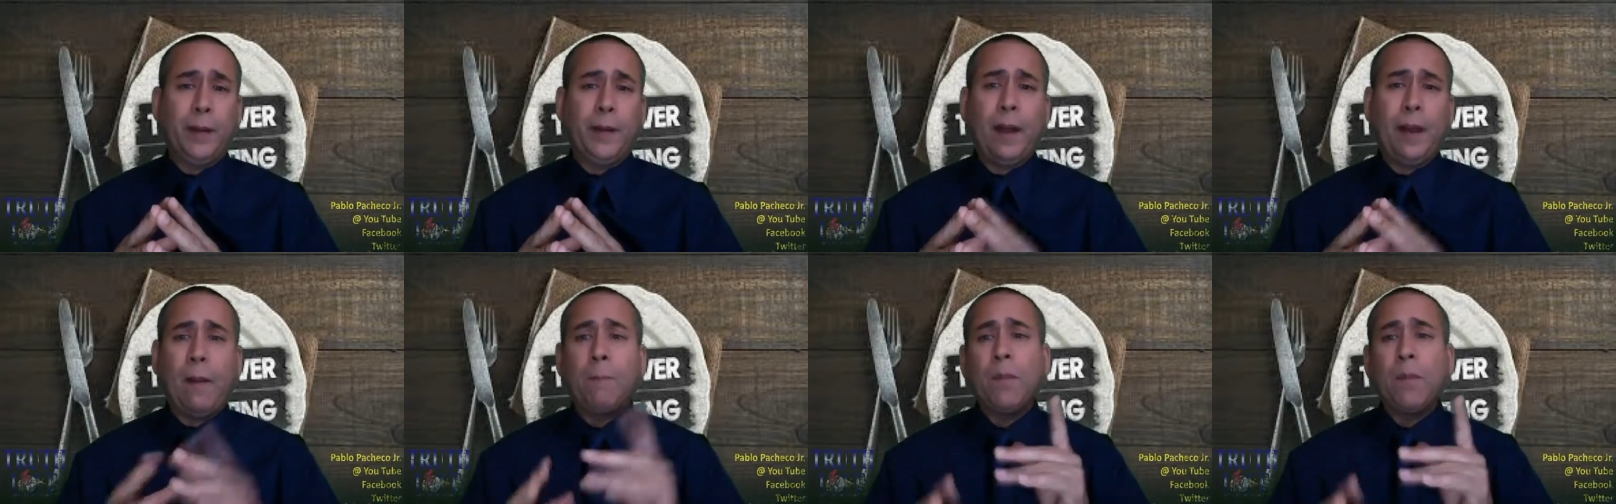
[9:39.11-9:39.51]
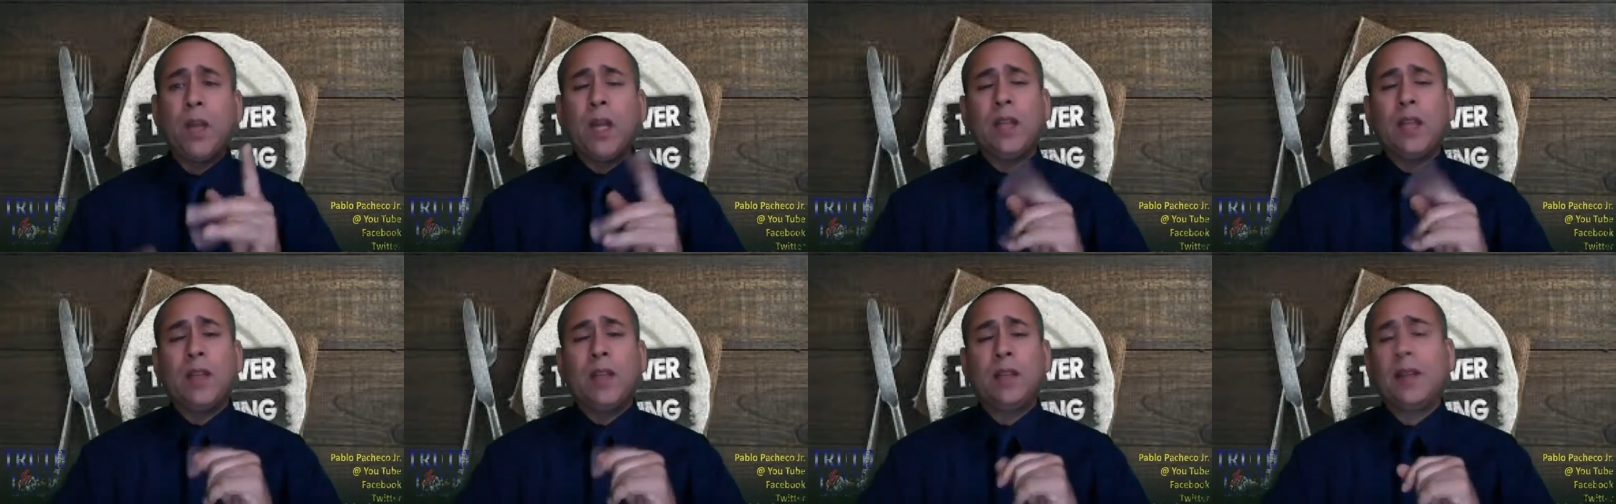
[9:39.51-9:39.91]
Now,
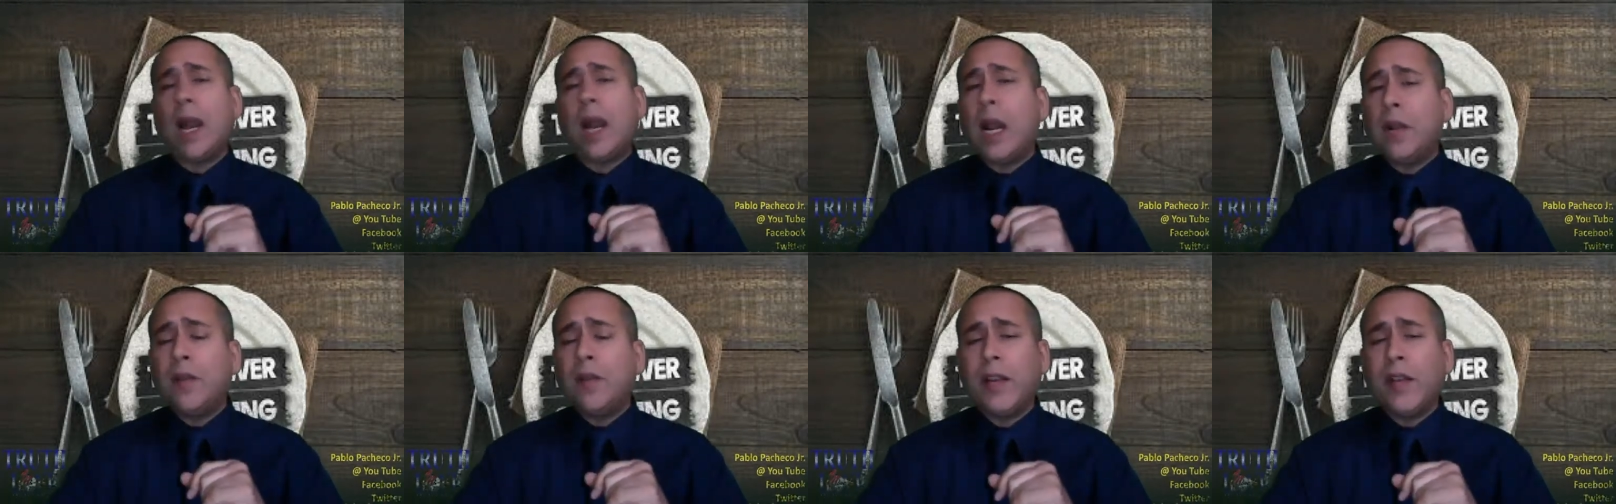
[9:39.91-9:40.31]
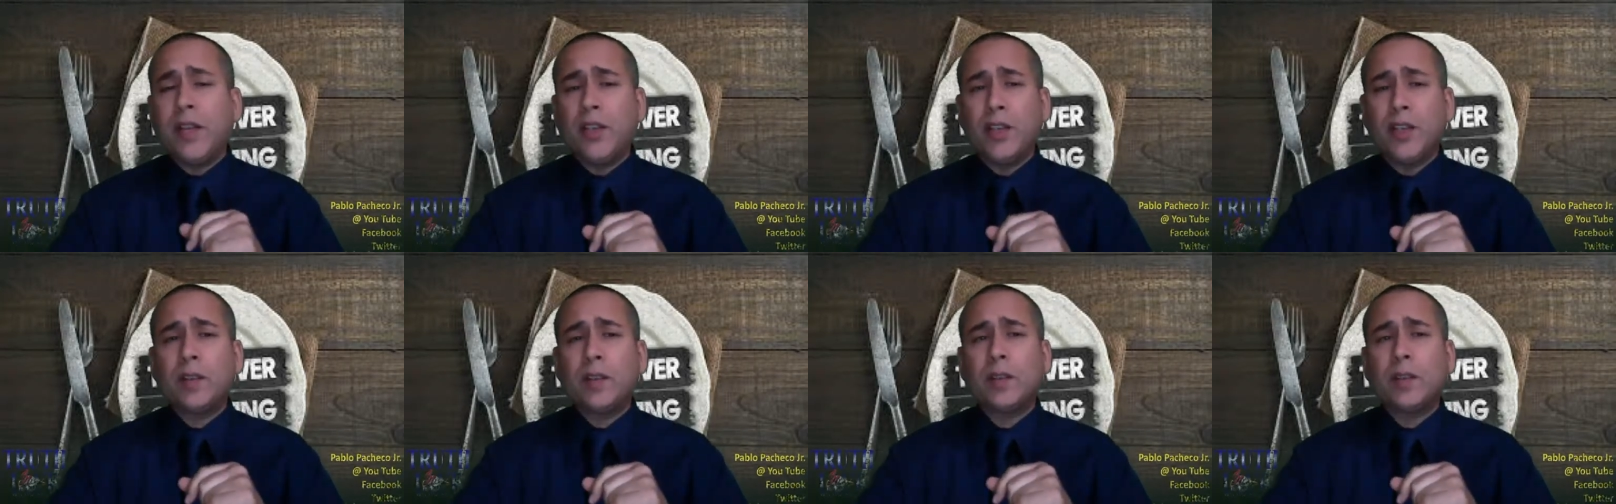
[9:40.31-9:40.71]
Desire of
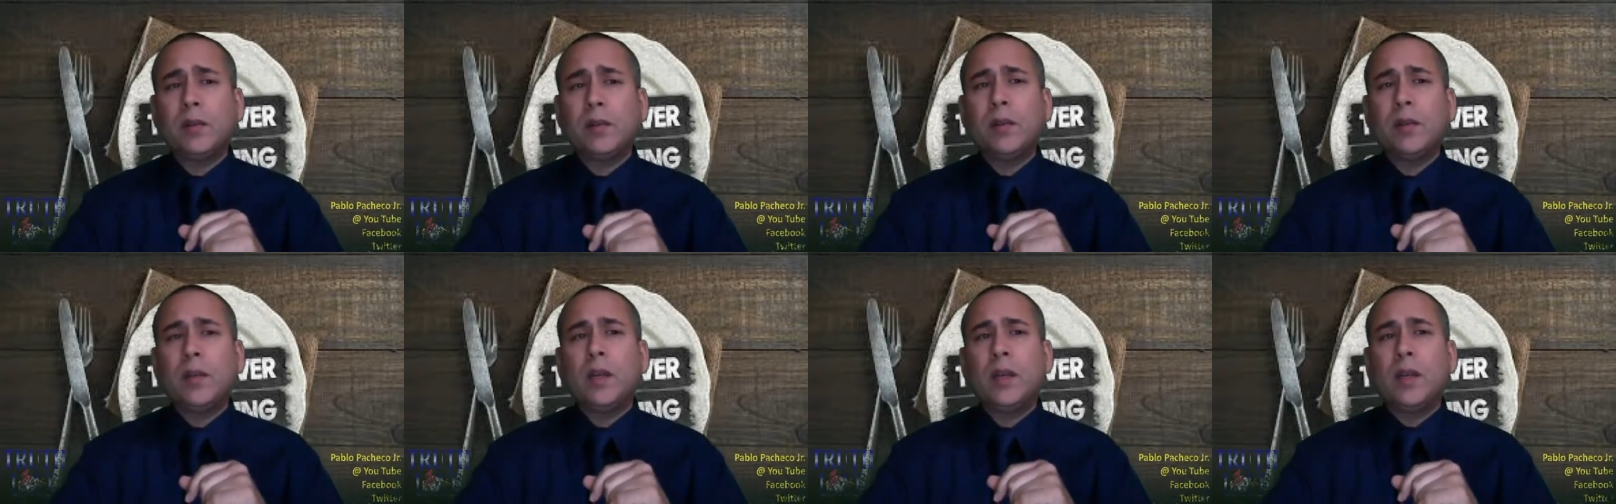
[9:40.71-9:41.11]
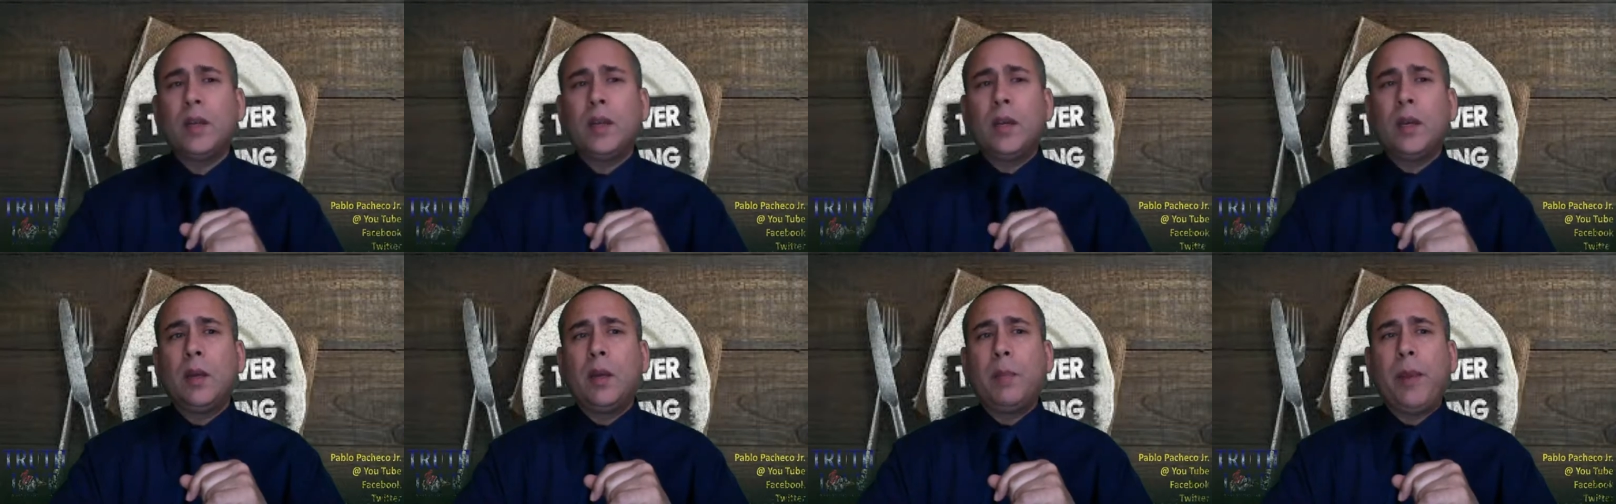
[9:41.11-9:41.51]
Ages,
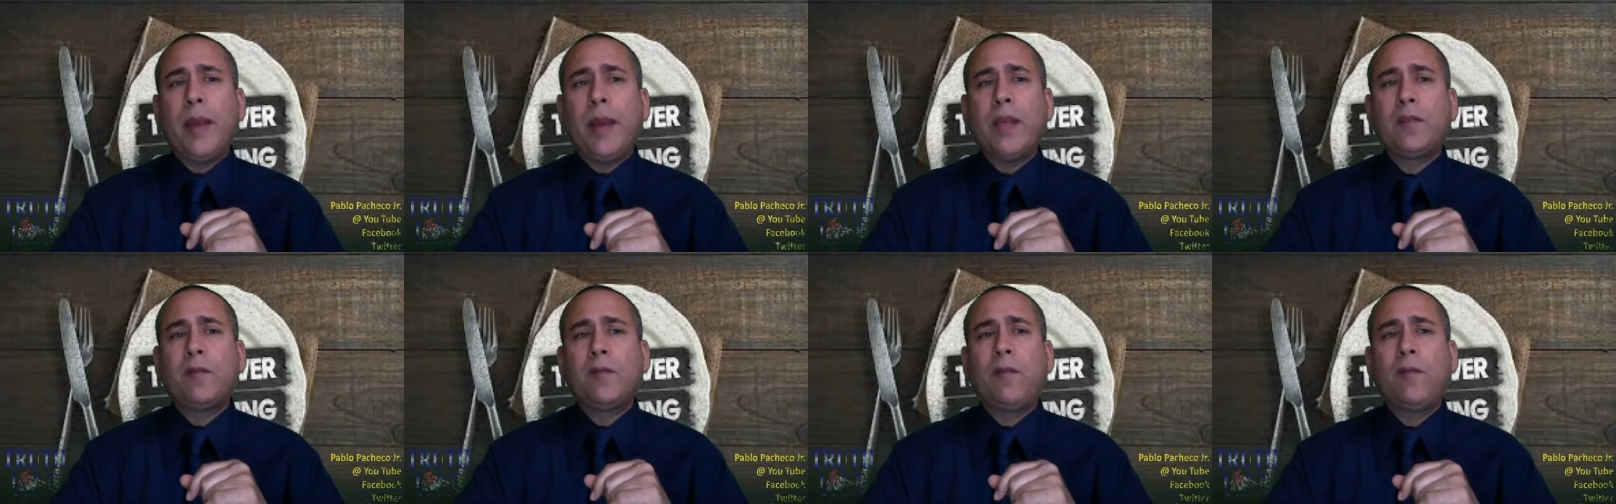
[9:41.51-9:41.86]
page